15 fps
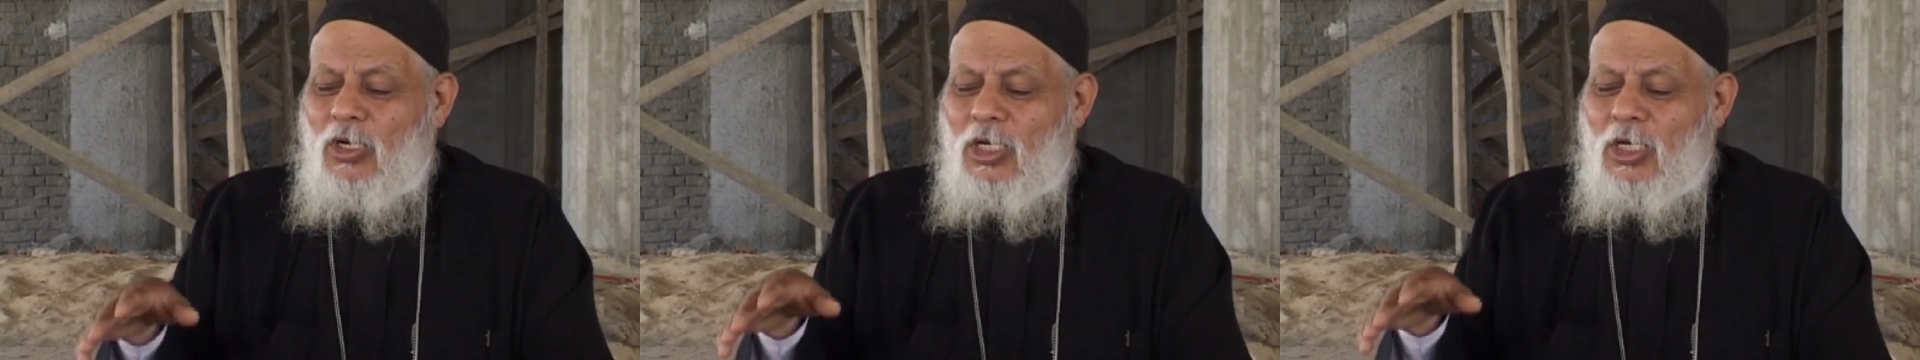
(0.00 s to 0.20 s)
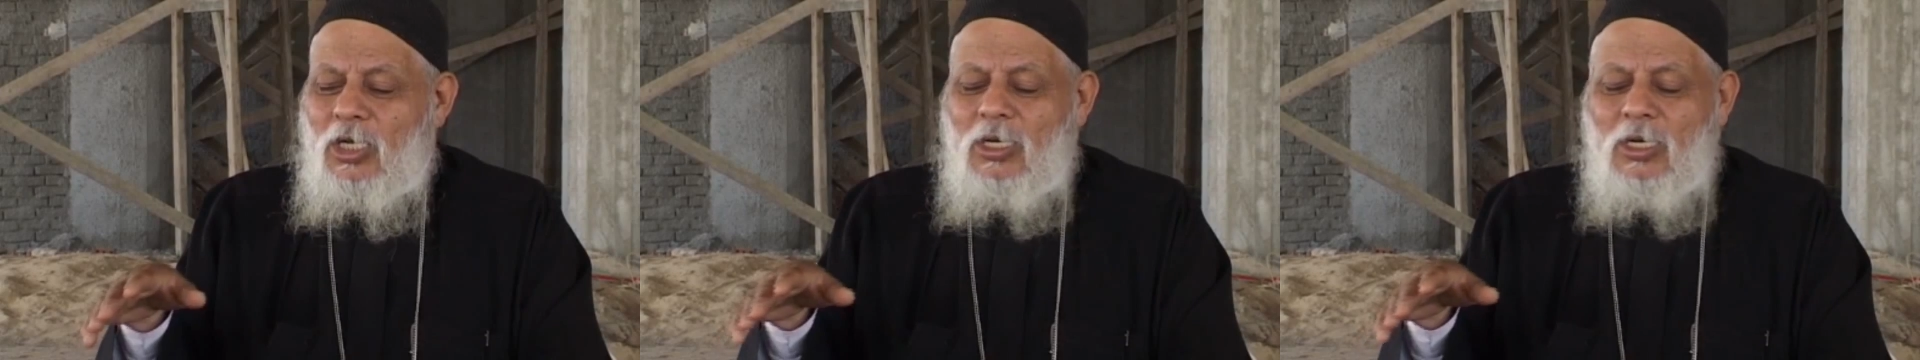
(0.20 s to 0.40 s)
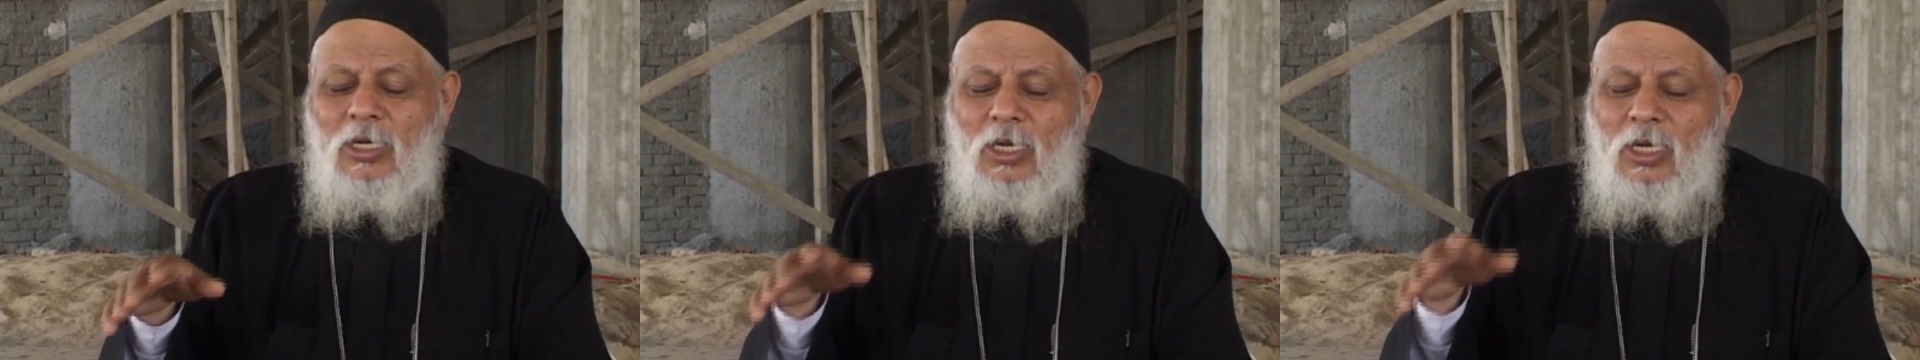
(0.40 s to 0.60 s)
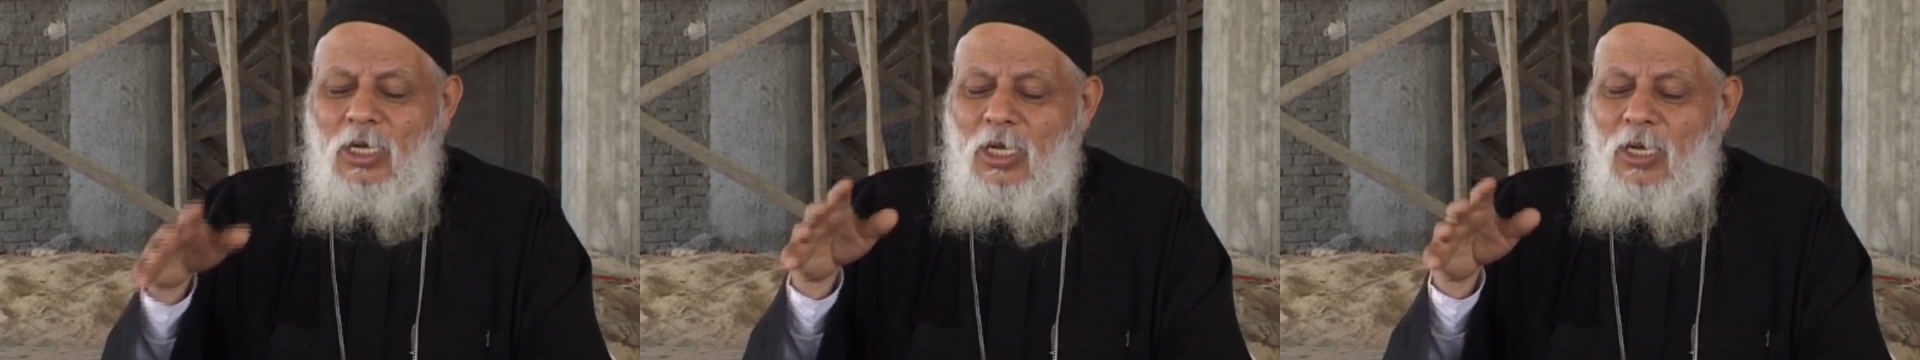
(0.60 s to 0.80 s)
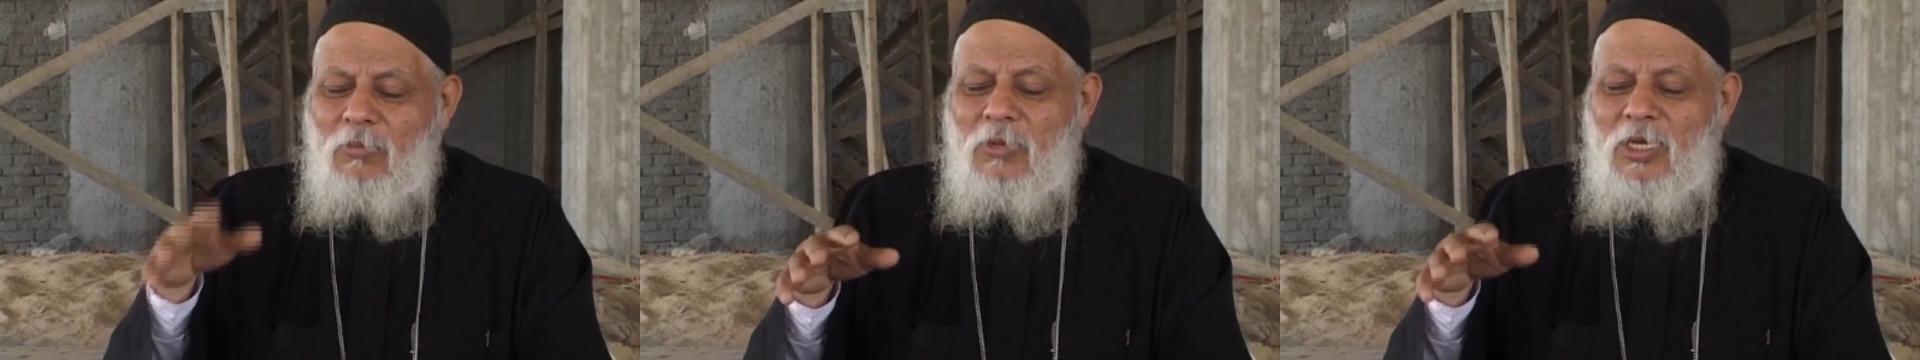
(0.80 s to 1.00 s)
Then God
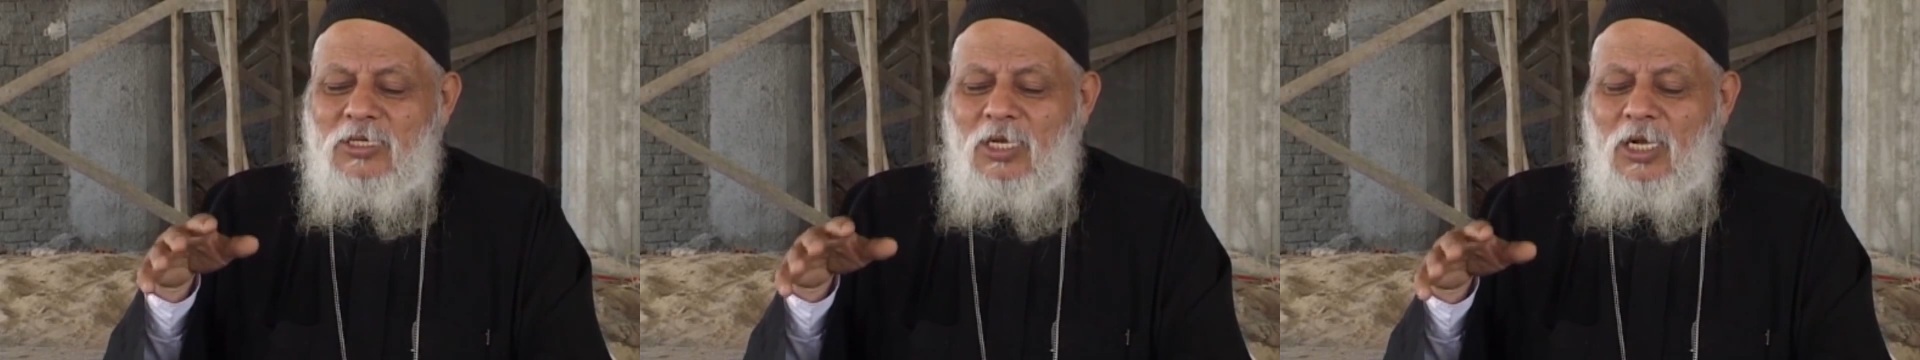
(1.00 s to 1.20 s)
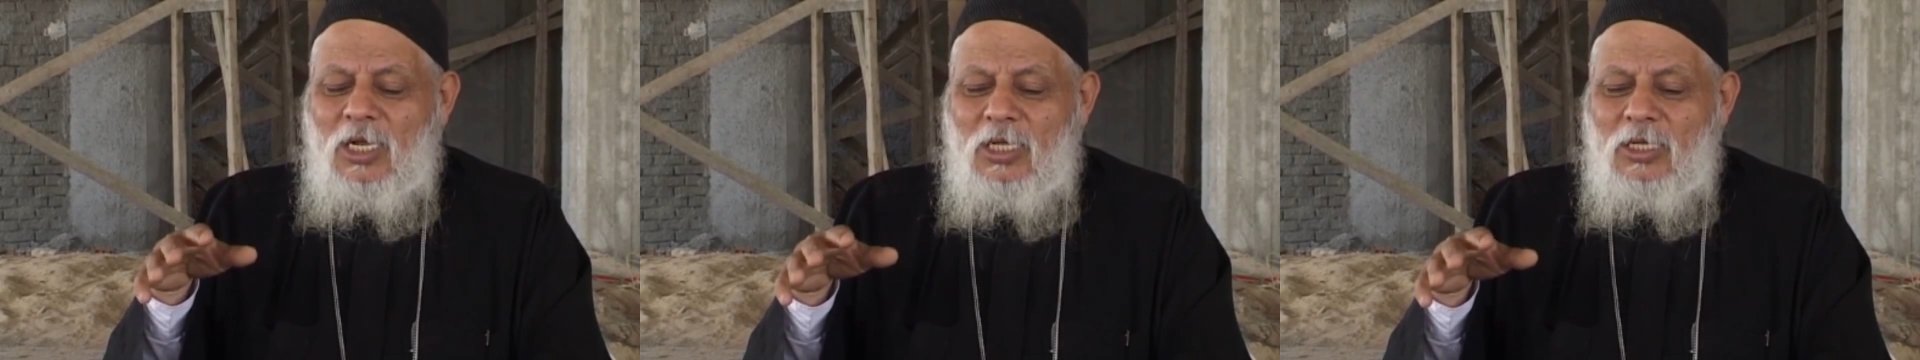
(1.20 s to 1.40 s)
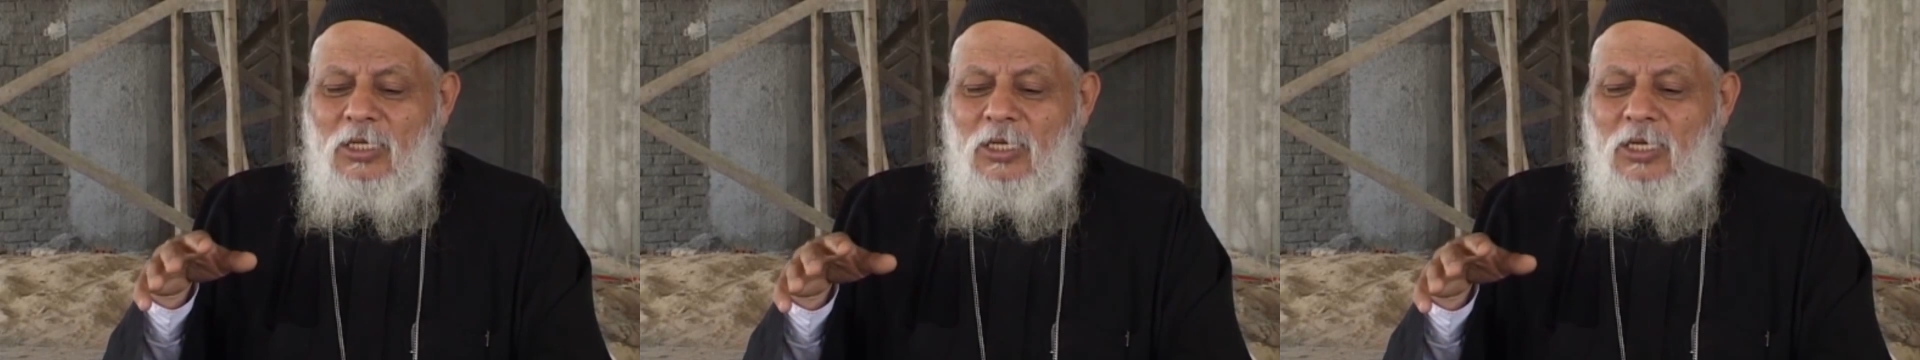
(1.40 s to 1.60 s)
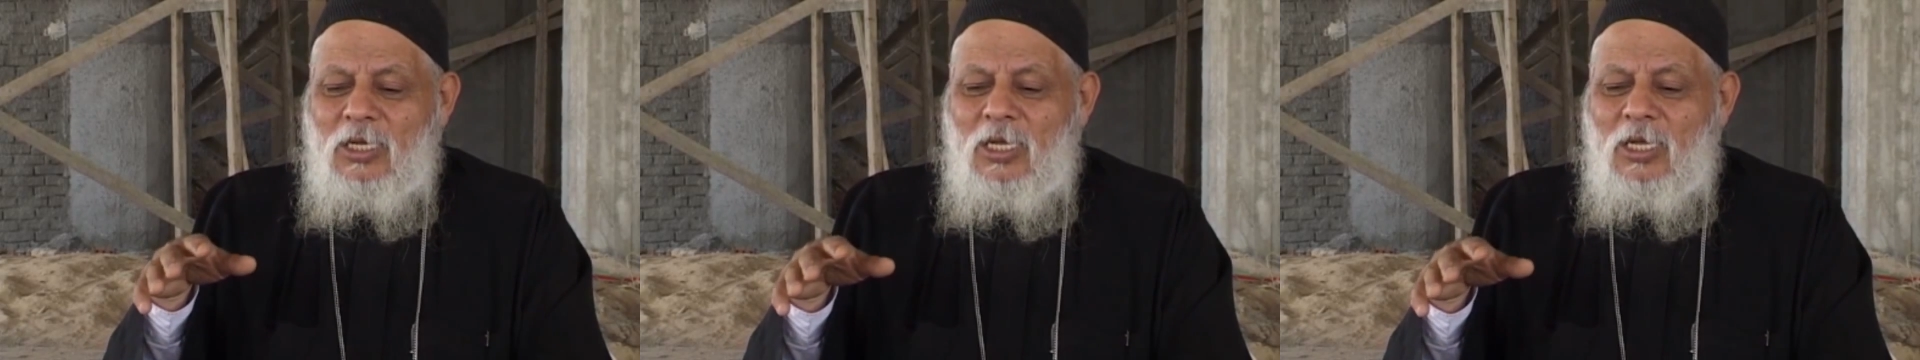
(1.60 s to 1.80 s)
told me to take their